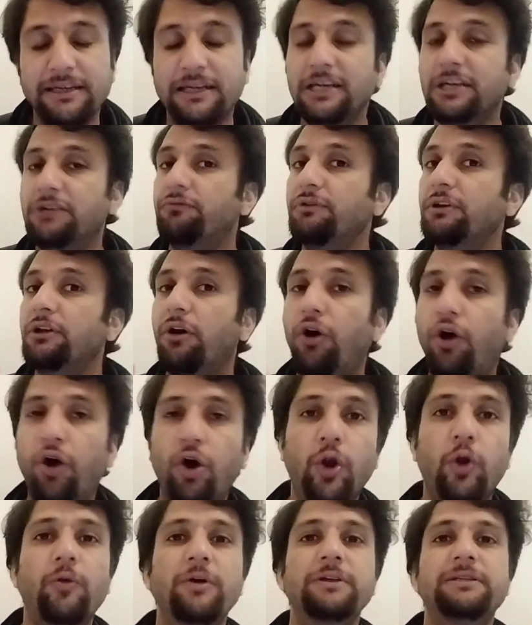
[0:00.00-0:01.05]
it will
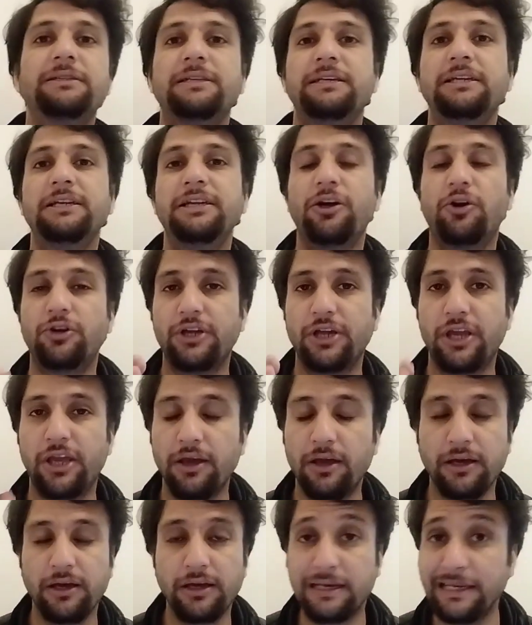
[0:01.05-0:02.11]
always
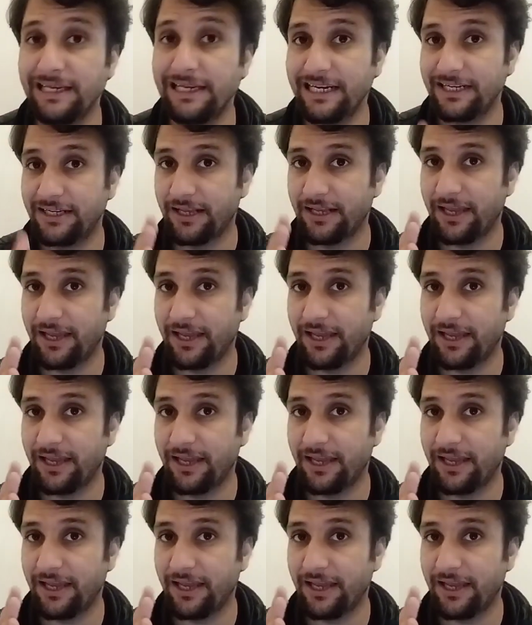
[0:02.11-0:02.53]
create